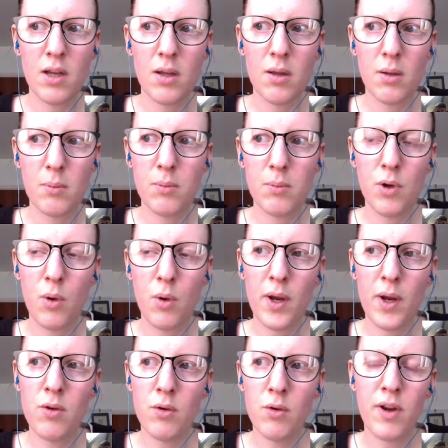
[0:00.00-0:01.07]
you know, when
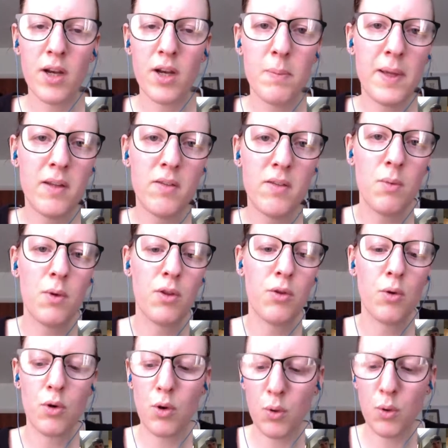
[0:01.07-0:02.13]
you're very busy with your
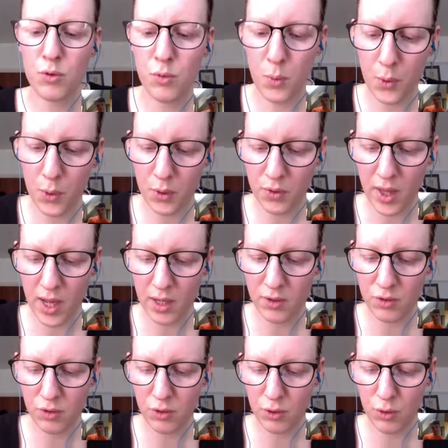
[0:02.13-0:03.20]
coursework, that
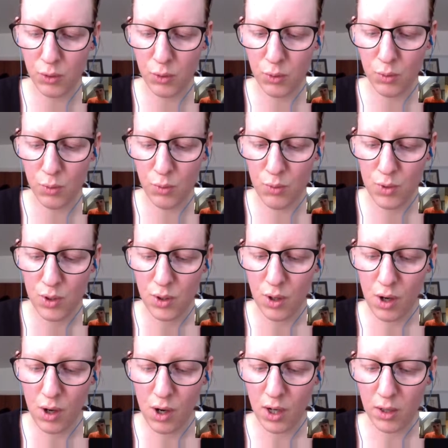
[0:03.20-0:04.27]
you
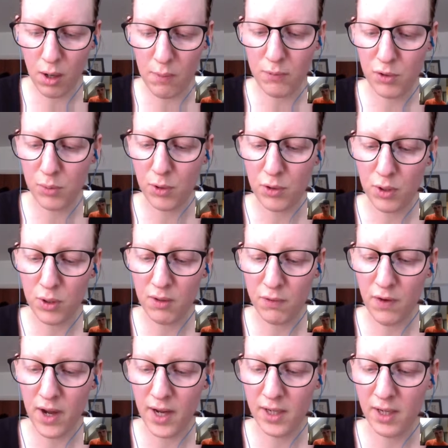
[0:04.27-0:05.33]
are comfortable, you can
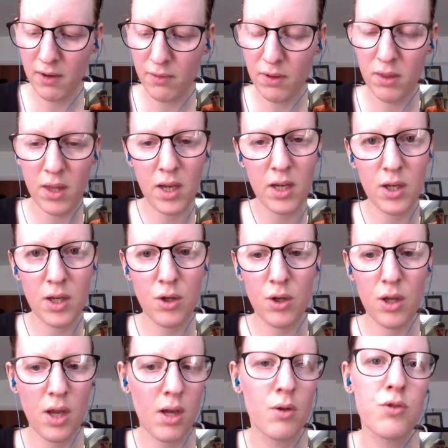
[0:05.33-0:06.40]
find everything
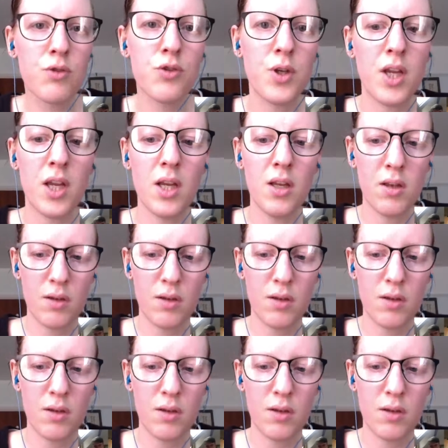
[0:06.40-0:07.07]
else you need.